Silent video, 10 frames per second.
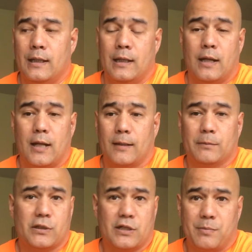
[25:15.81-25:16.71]

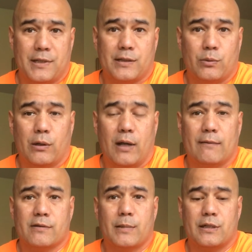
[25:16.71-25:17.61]
It's just because we don't have
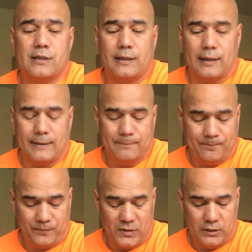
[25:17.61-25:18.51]
as much sunlight.
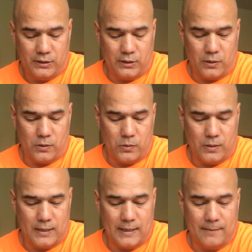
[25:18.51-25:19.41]
So,
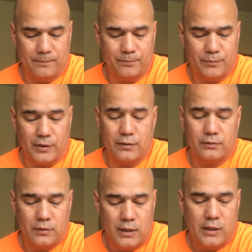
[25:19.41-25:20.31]
but
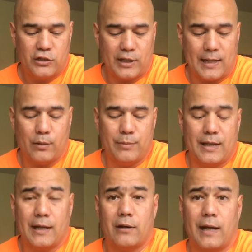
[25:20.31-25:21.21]
check out B.A.
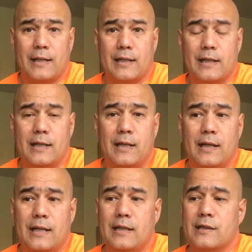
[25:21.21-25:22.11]
Kratky.
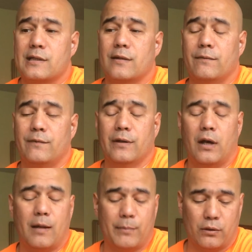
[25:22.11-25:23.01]
He does
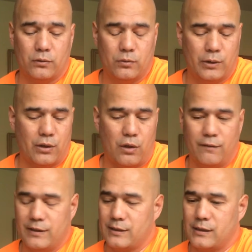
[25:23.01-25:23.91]
phenomenal with all
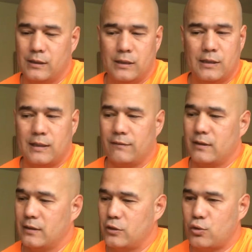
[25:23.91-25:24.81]
his stuff. He
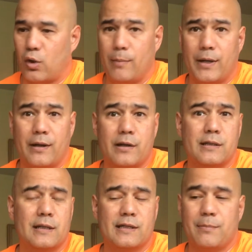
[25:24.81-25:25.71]
does strawberries. He
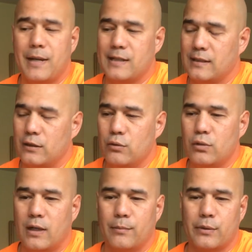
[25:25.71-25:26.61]
does amazing
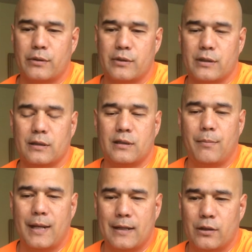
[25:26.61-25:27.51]
cucumbers and
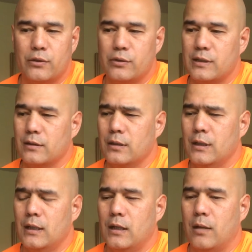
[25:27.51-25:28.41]
tomatoes and
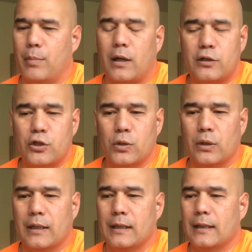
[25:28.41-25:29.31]
bok
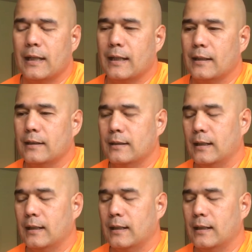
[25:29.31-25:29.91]
choy and